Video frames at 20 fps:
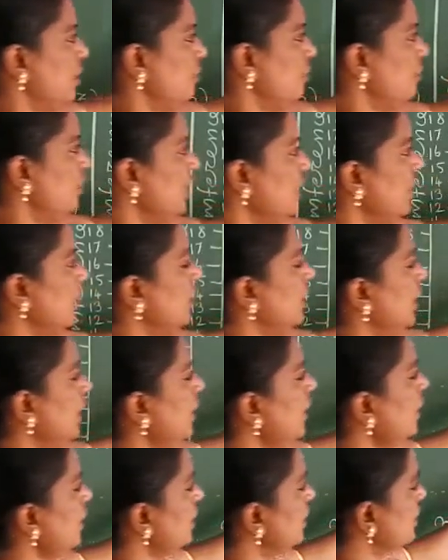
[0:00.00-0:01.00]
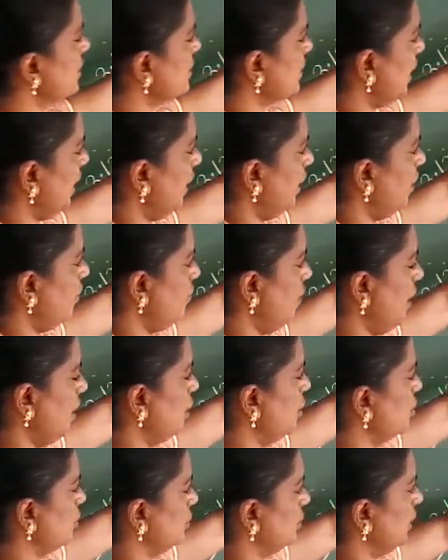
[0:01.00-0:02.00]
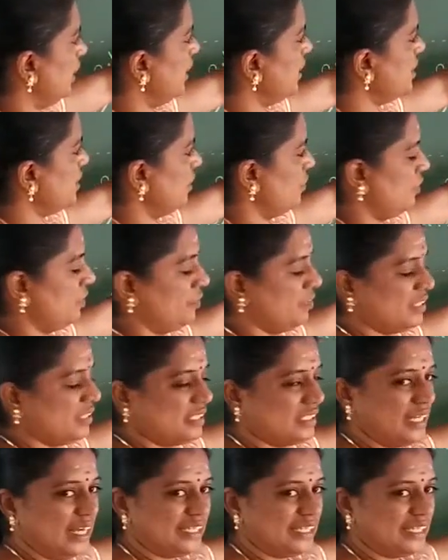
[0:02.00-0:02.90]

we take scale value, that is our width.